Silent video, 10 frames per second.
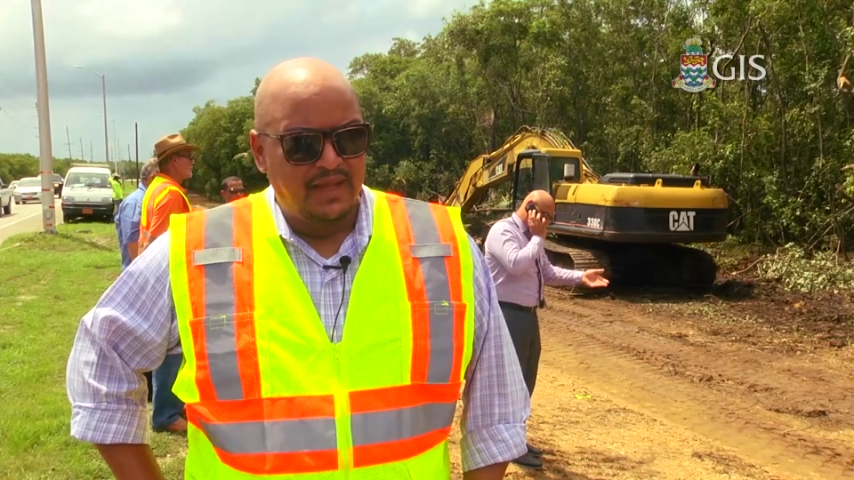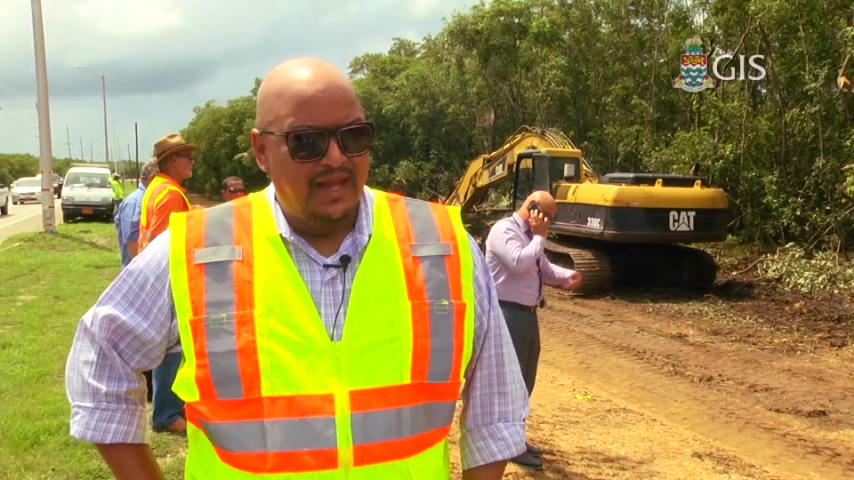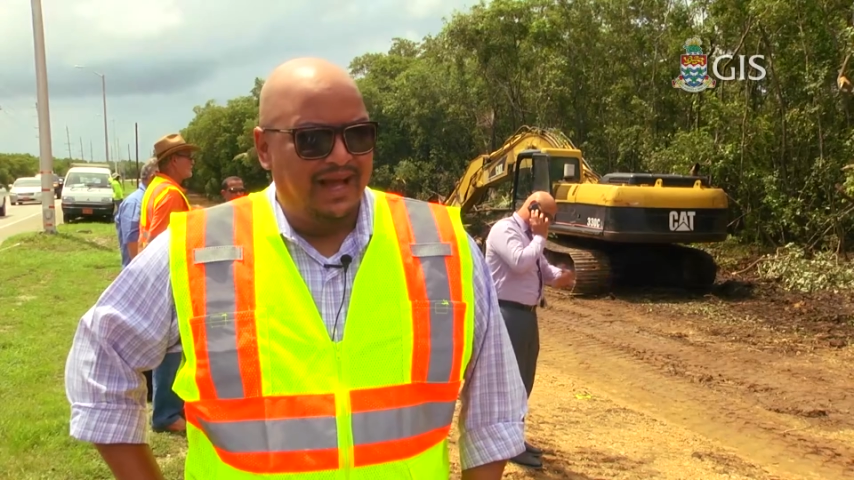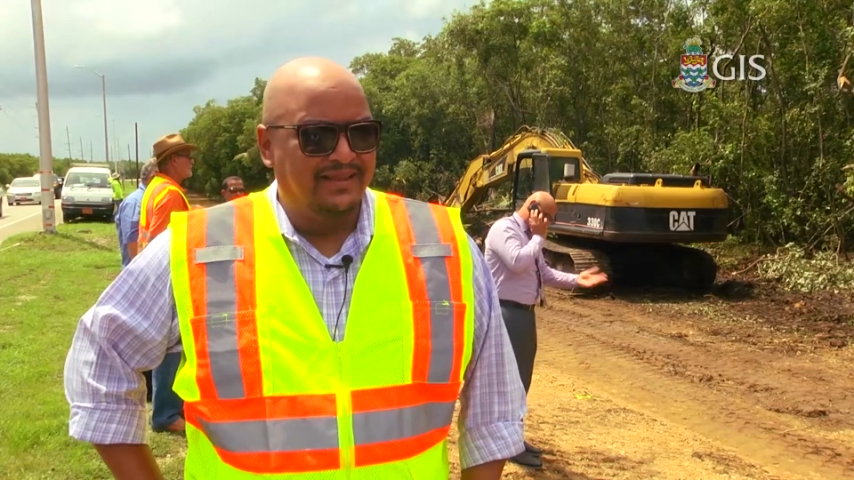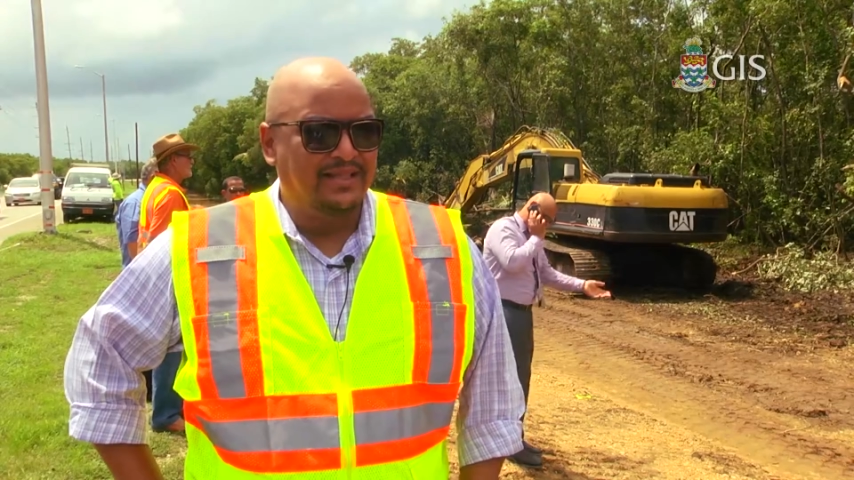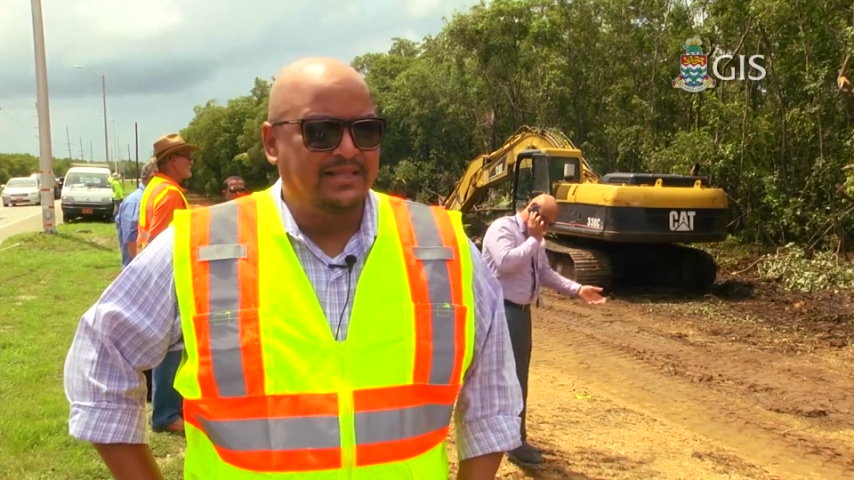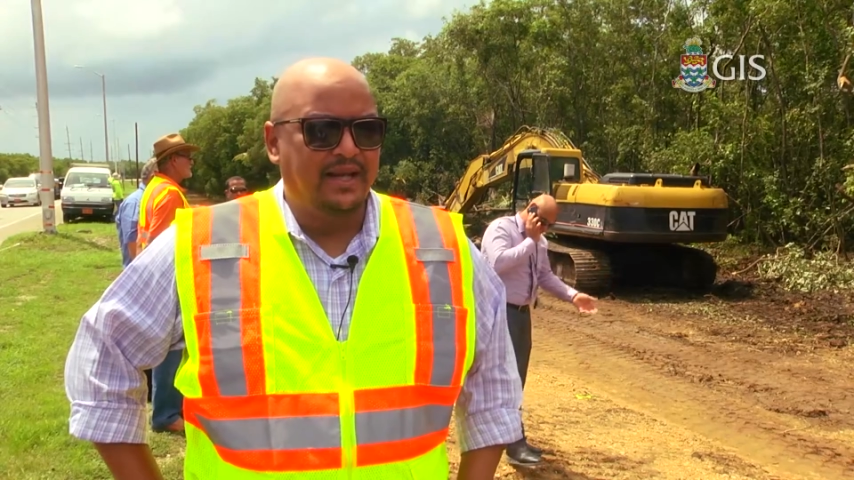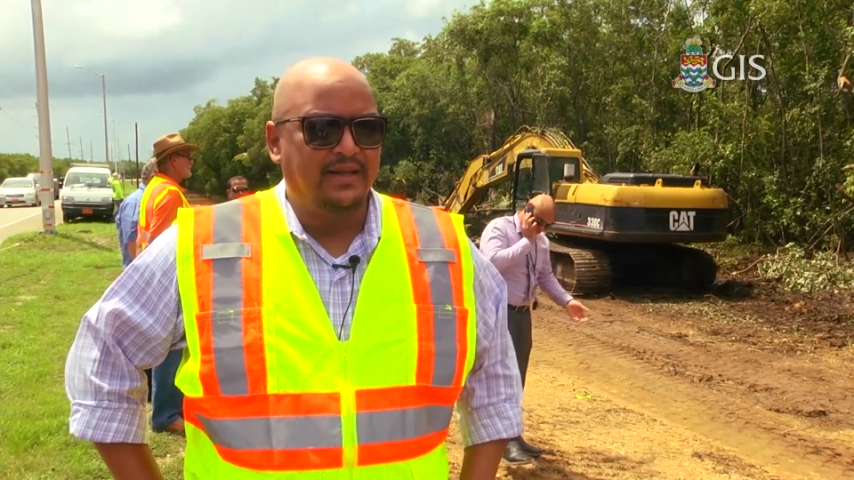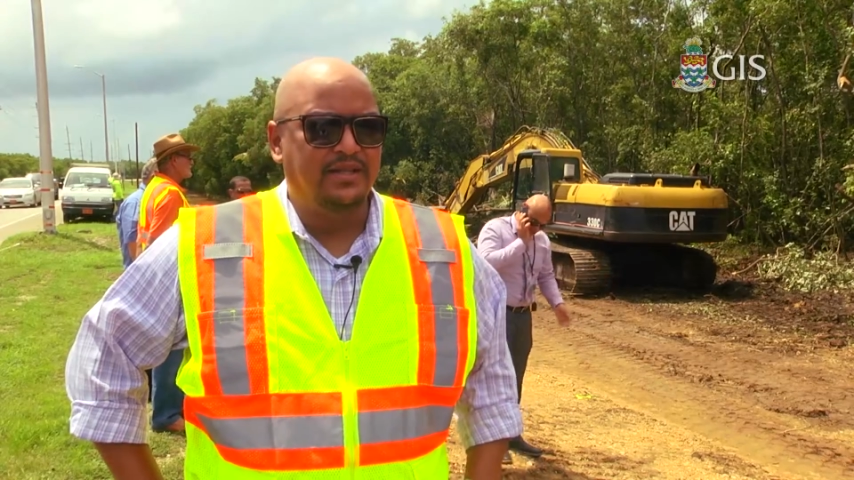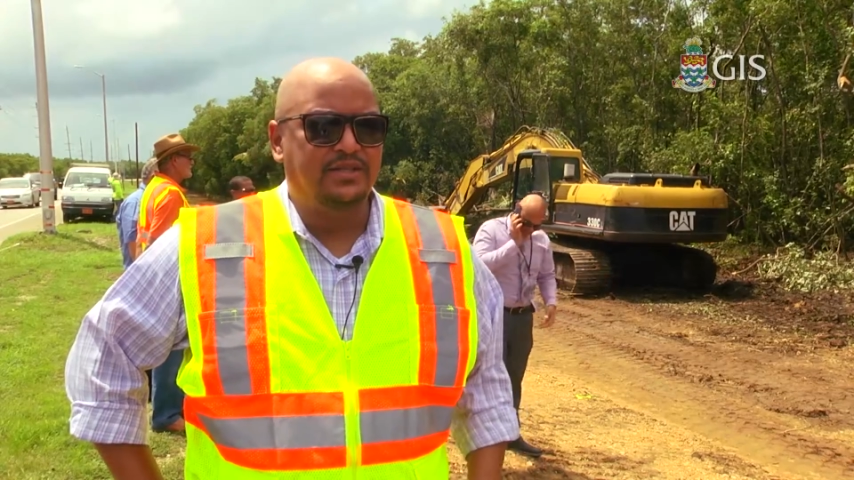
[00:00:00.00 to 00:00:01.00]
At this
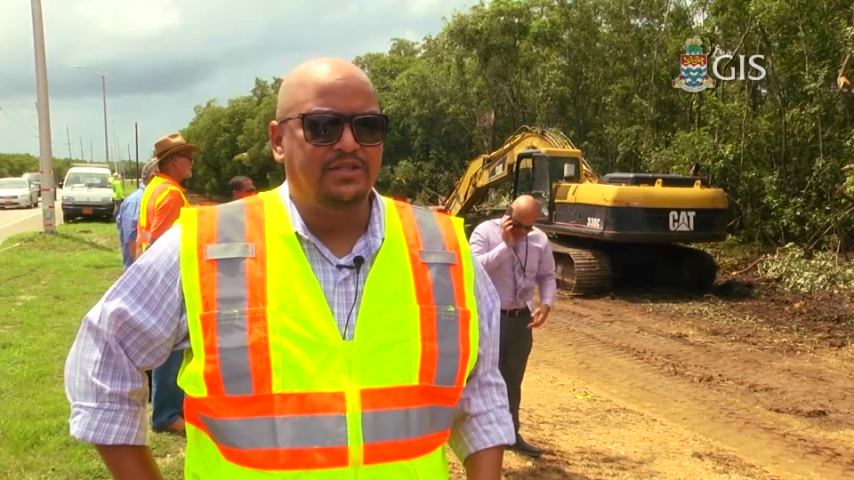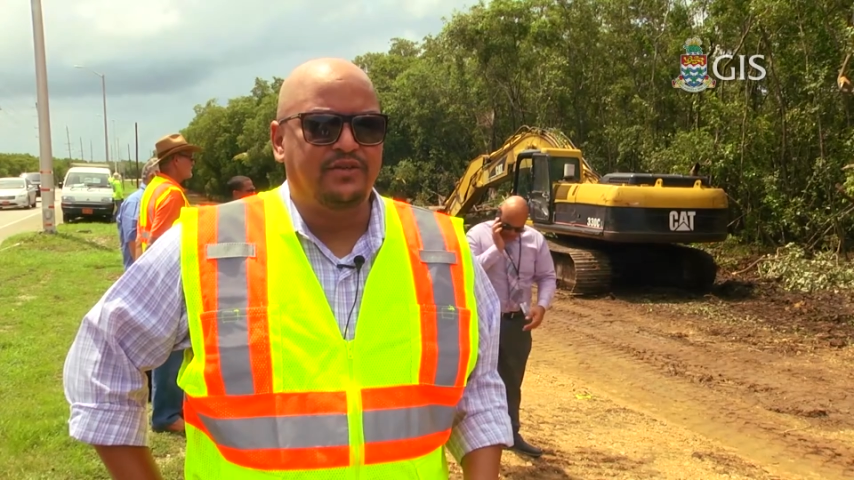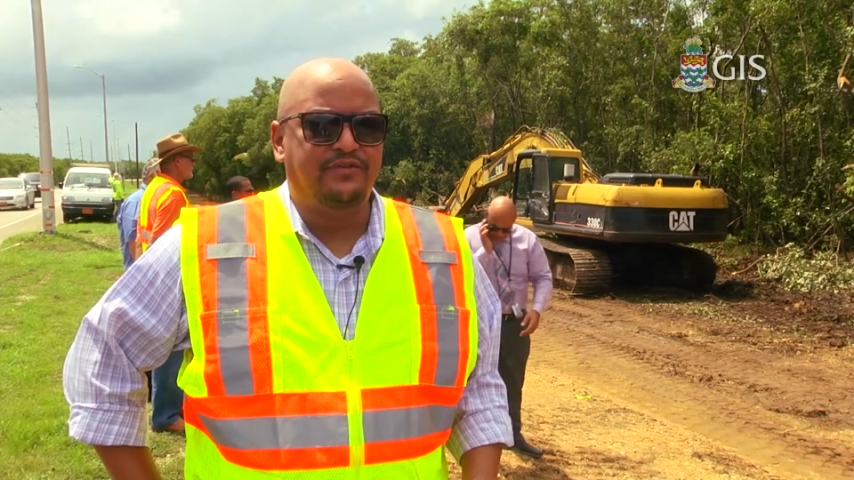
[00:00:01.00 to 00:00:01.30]
site, this is the